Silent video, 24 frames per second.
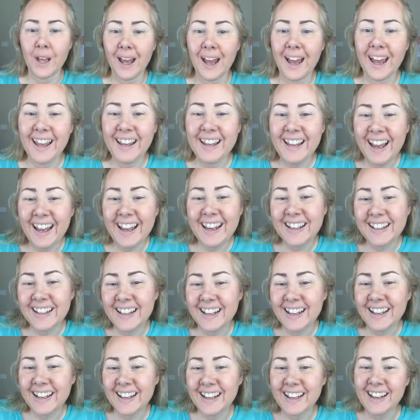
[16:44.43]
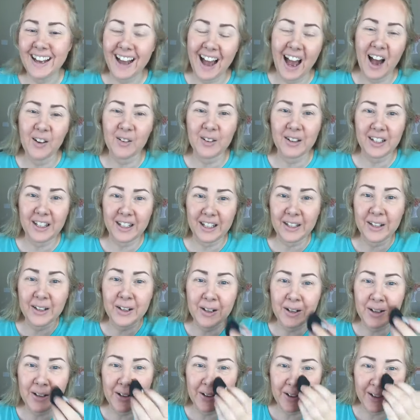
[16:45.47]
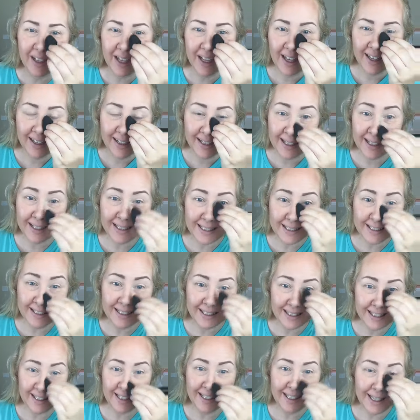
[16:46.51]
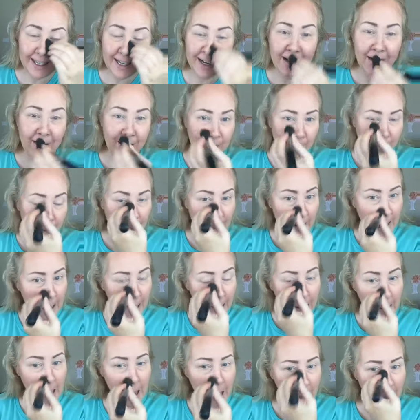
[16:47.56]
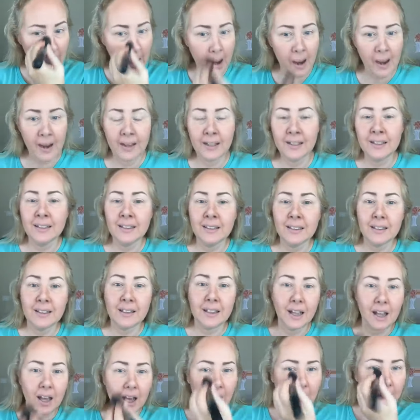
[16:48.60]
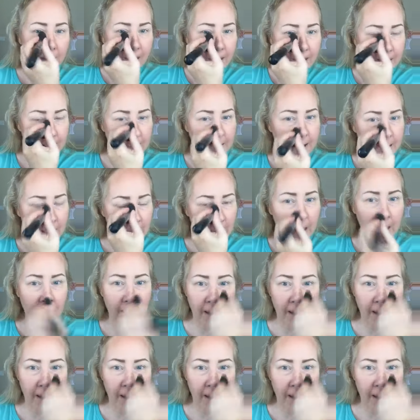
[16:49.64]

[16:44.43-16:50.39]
Hey, Kaylee, how are you? Good to see you. All right,